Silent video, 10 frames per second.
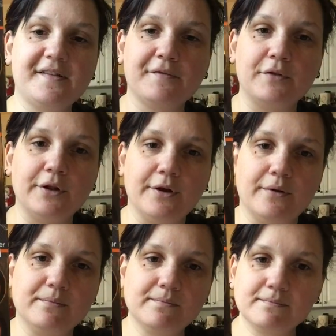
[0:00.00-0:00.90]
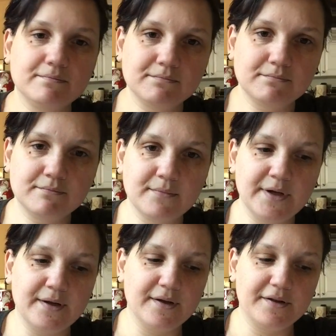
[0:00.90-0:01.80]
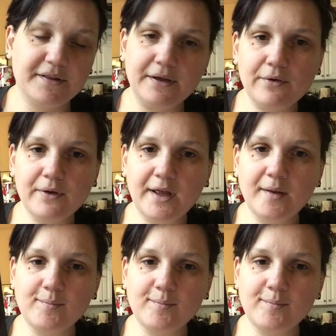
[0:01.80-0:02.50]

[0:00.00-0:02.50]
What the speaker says: of glue. Like, okay,